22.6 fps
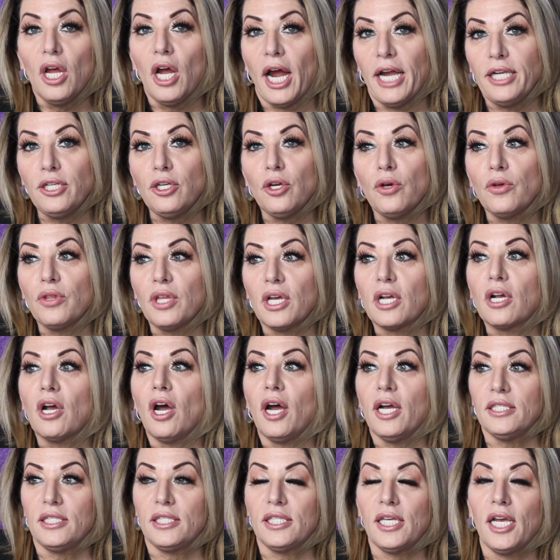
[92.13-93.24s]
I know that
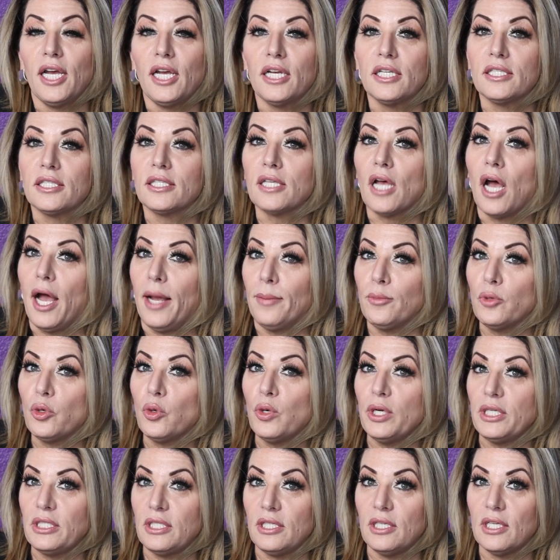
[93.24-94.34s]
God says, I'm
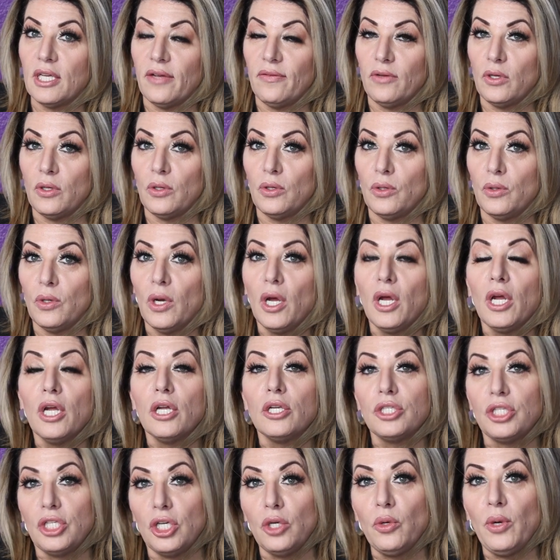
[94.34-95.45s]
going to give you
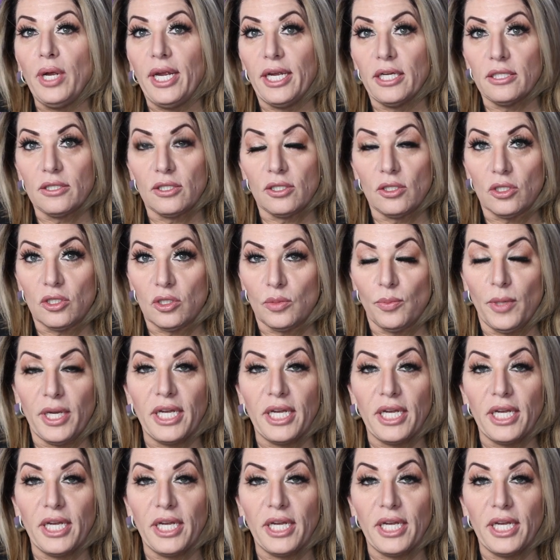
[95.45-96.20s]
two answers.